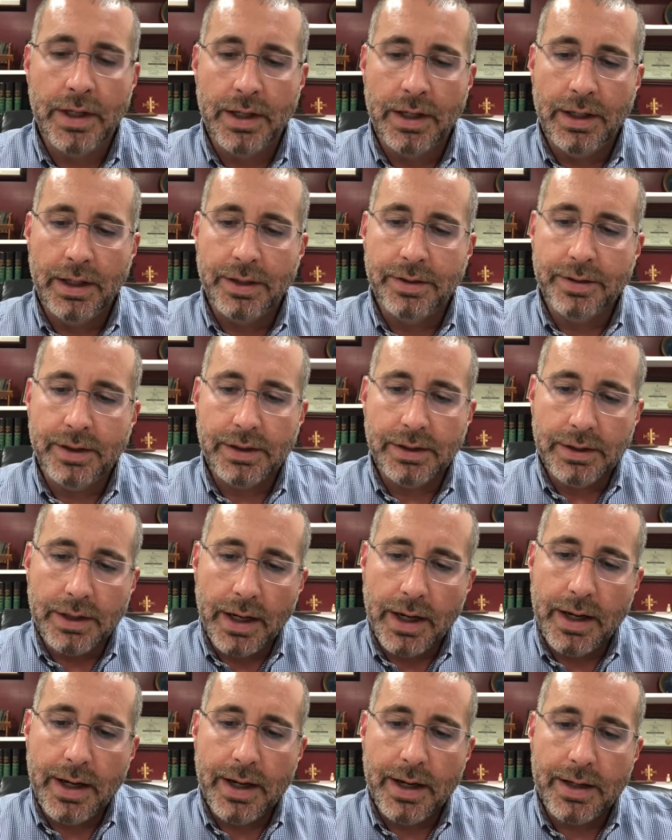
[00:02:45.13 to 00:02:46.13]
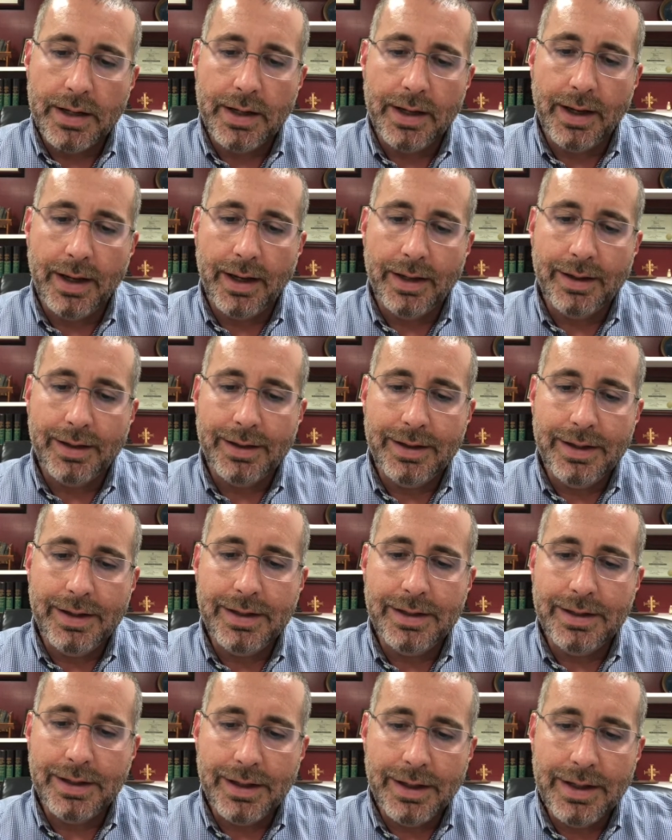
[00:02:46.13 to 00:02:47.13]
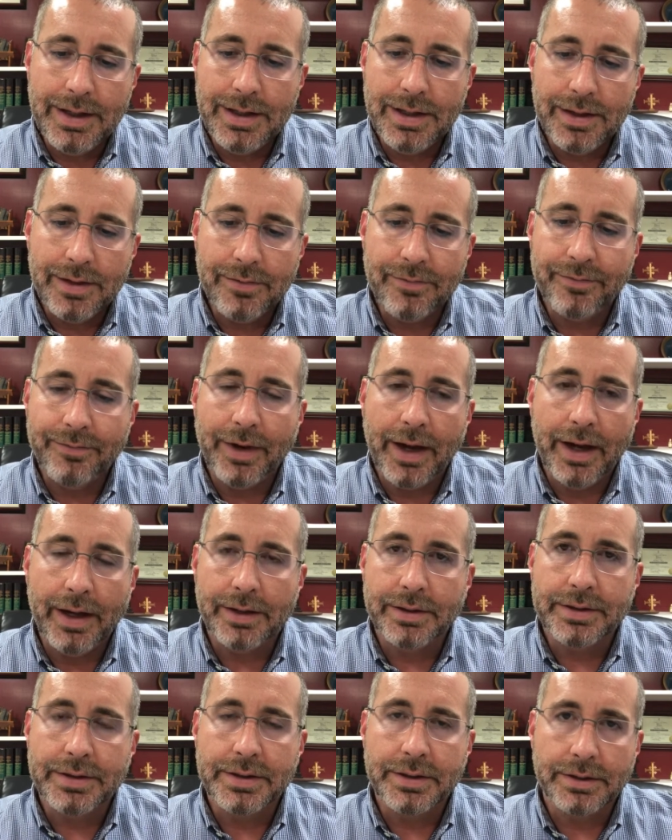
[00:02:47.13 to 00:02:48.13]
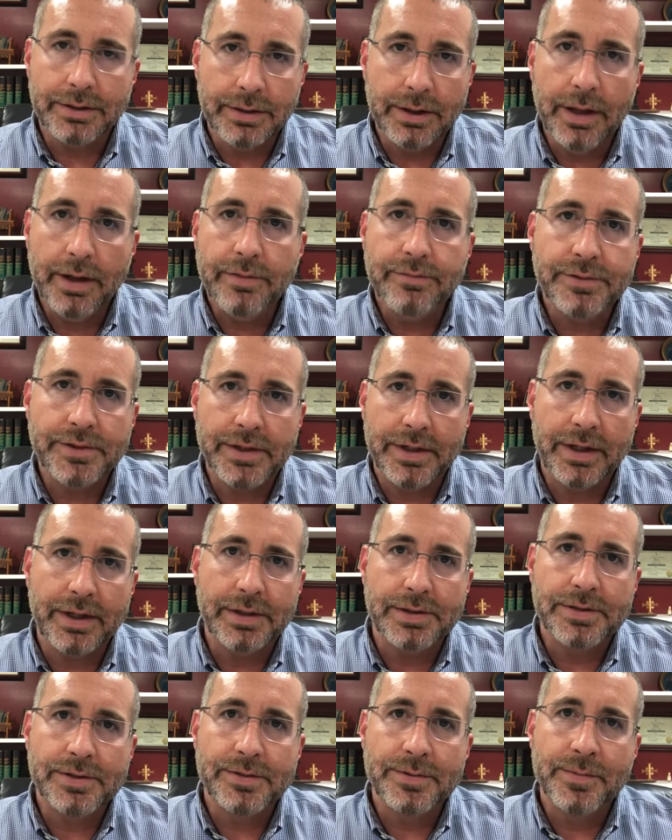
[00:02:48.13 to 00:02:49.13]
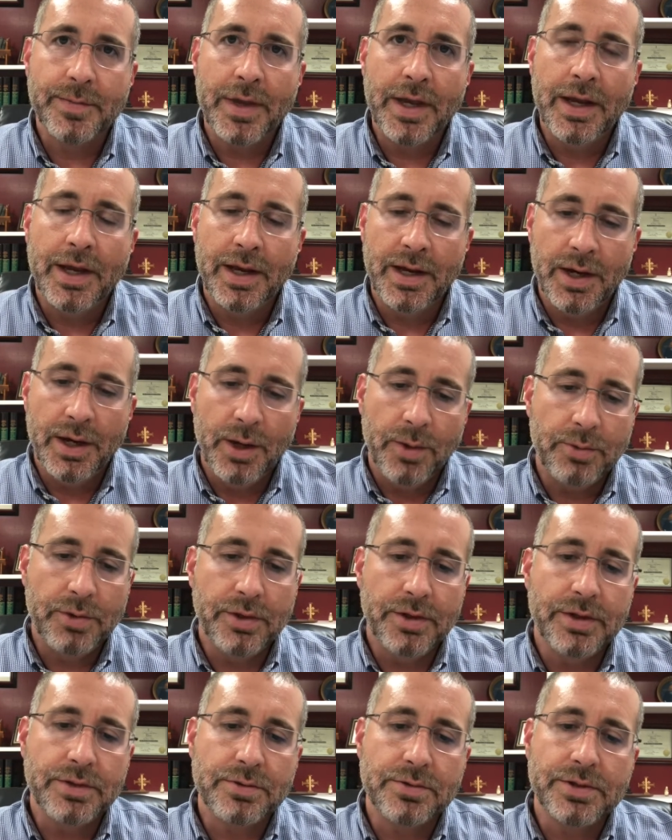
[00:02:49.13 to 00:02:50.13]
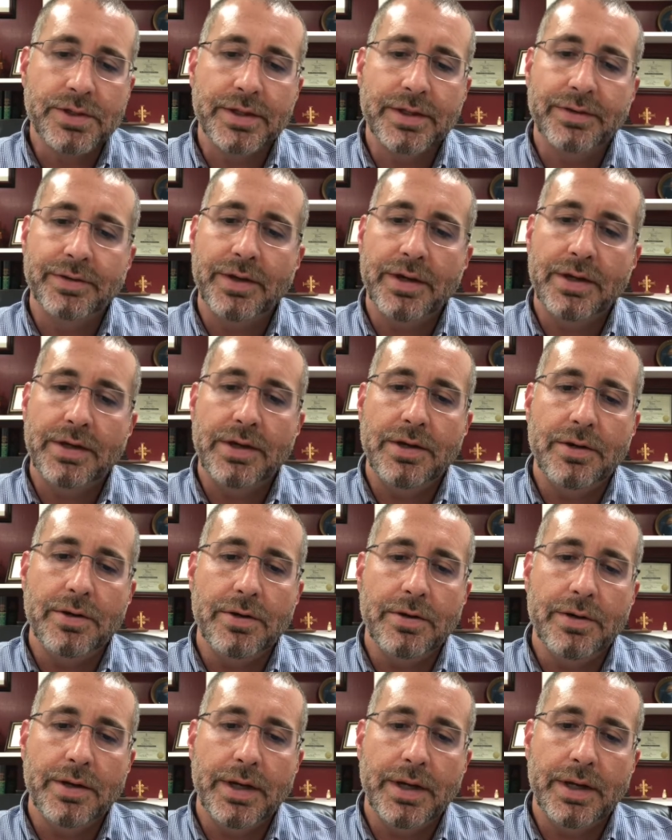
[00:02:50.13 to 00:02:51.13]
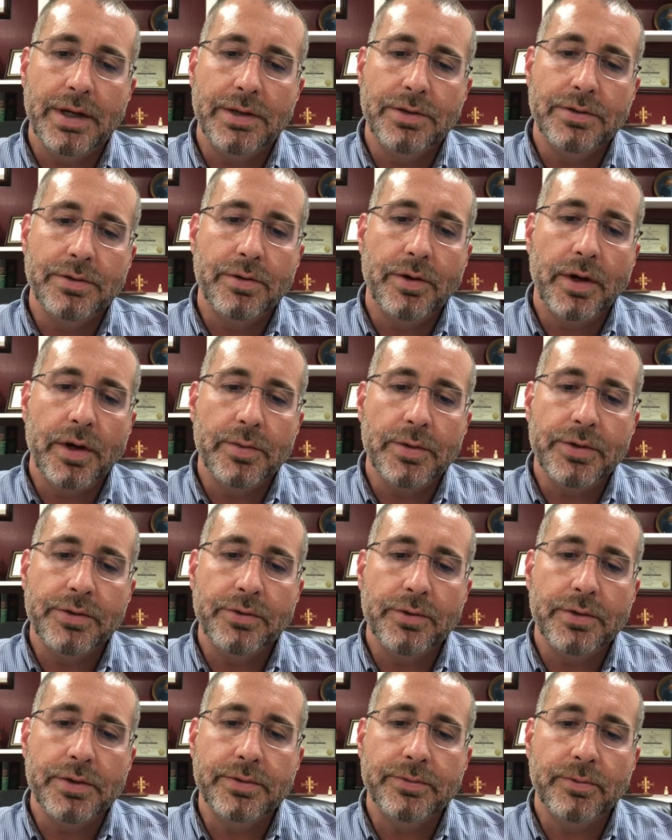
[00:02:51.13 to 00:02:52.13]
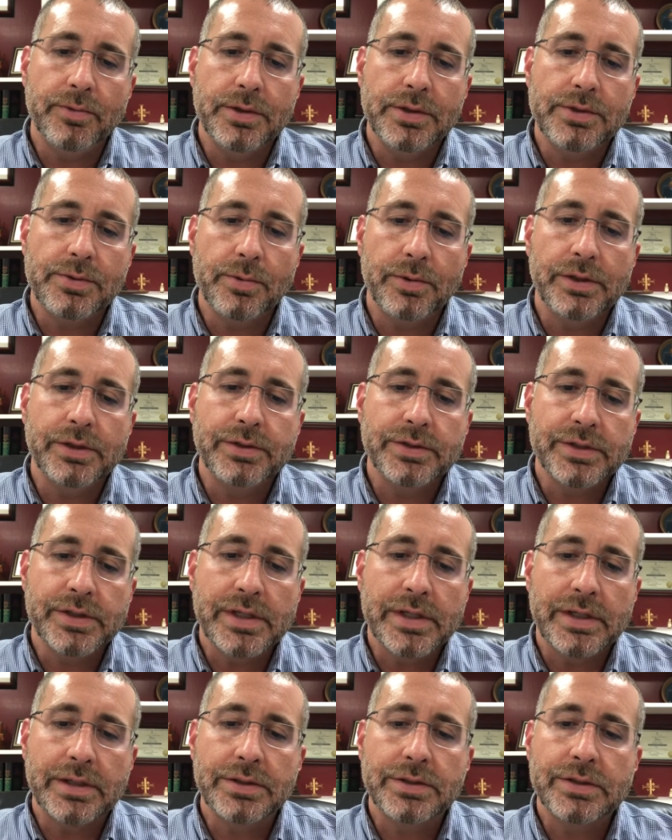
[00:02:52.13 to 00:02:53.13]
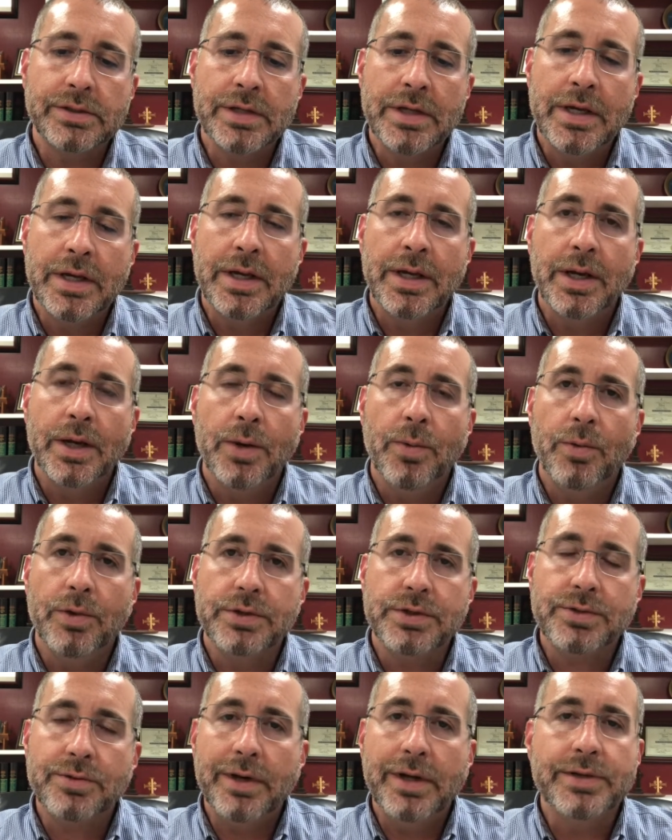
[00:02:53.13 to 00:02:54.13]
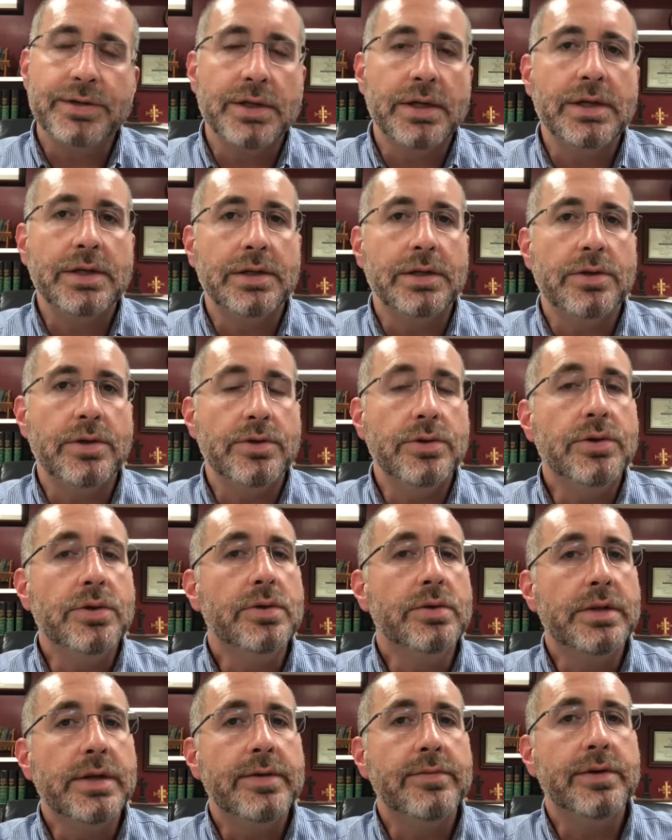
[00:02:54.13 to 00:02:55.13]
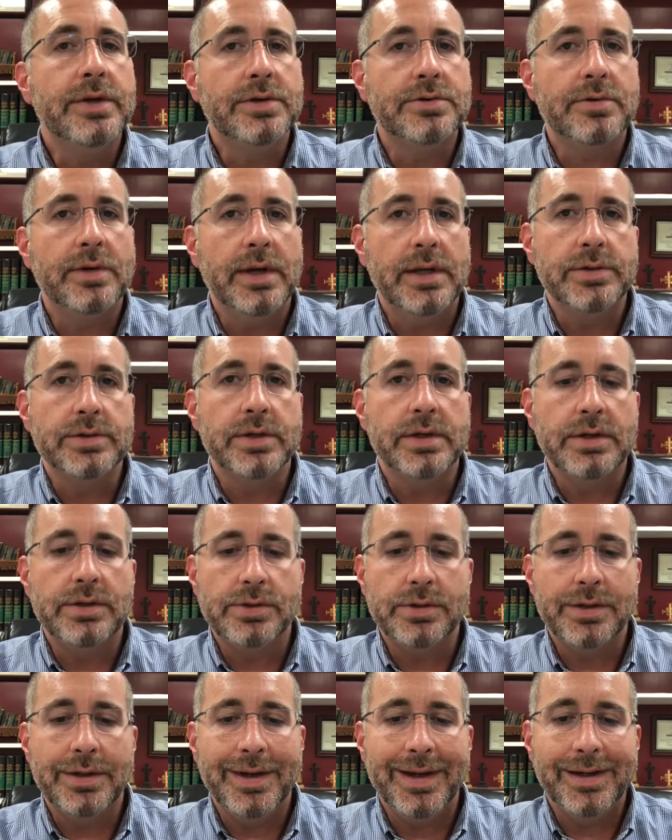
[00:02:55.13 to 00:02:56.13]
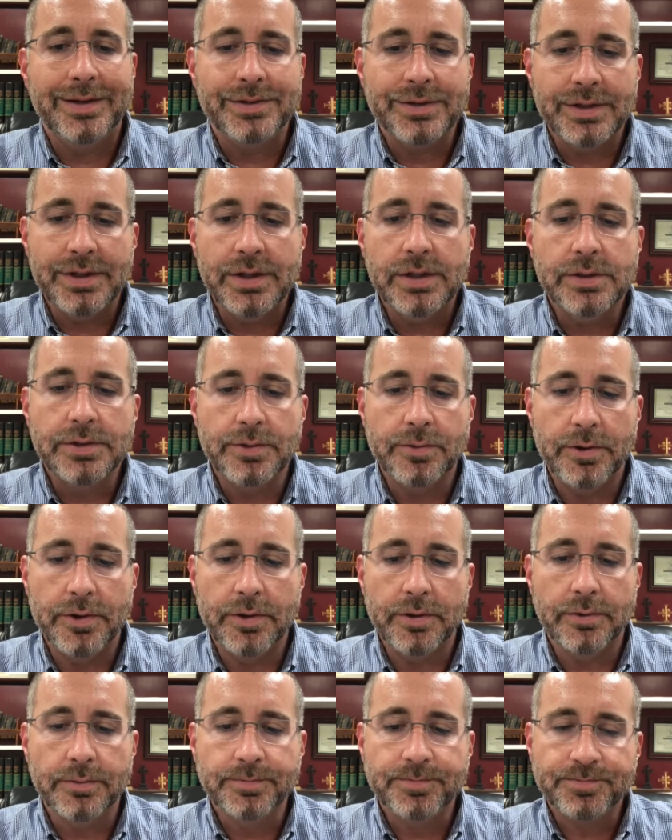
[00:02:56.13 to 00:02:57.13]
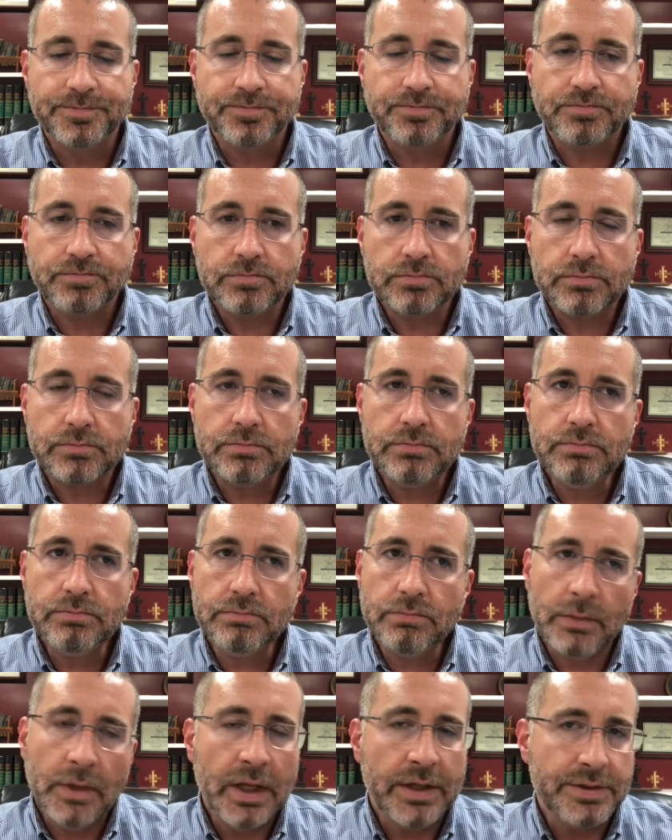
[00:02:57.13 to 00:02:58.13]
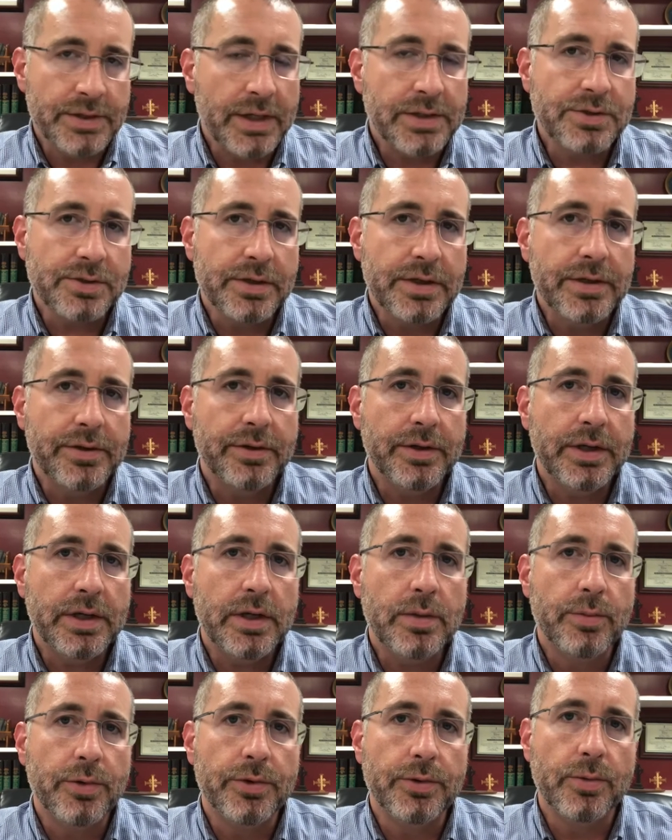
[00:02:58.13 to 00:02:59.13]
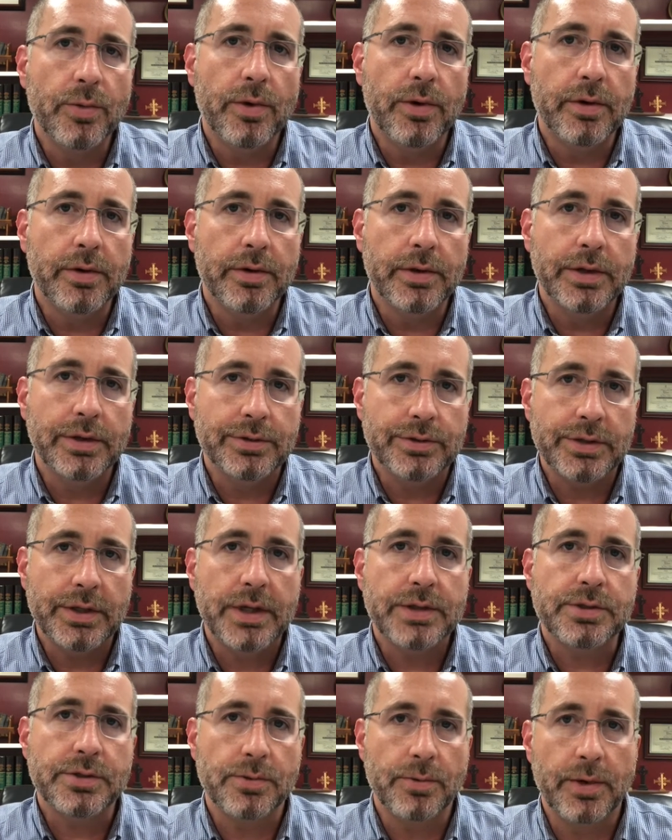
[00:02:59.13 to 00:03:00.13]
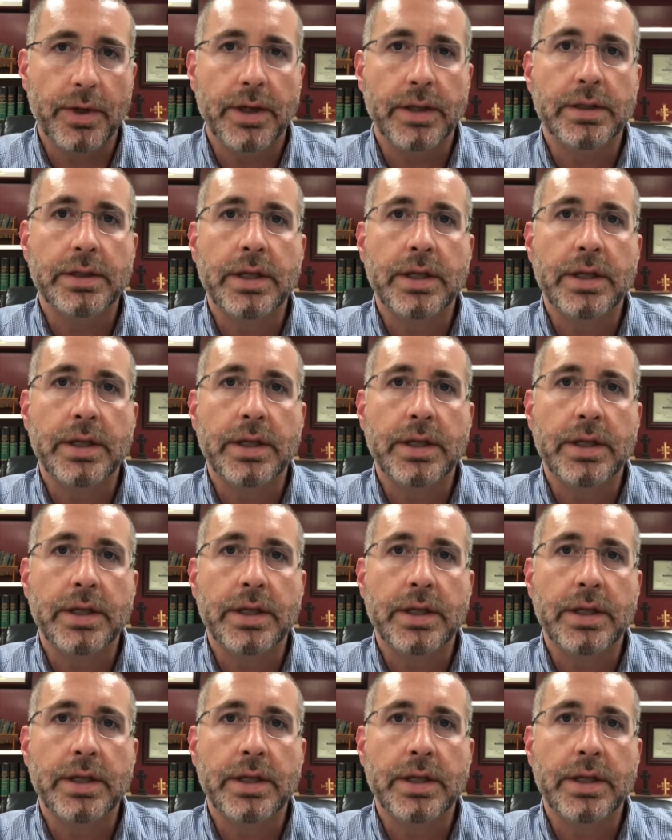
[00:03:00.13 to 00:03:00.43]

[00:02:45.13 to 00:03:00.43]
that God, He in fact loves us. Real interesting thing here in Deuteronomy 33:26. What's translated in the New Living Translation as Israel is actually the Hebrew word Jeshurun.